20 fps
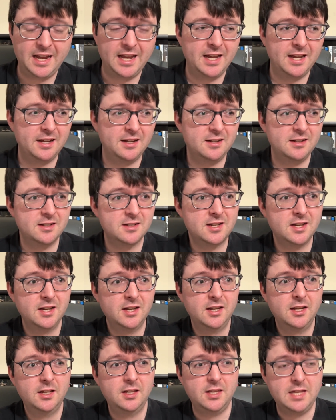And
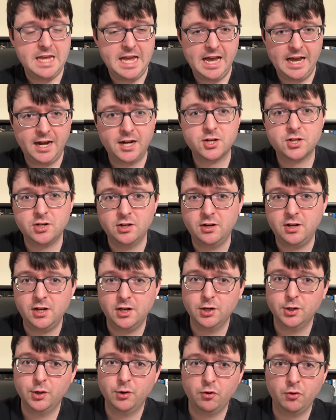the action
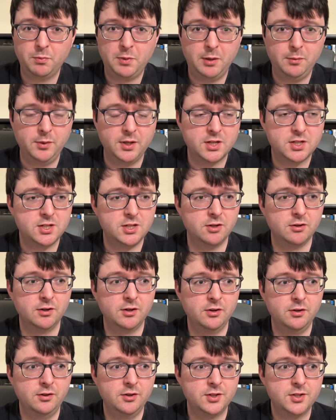here in Republic
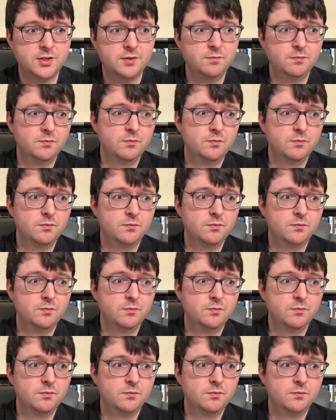serials,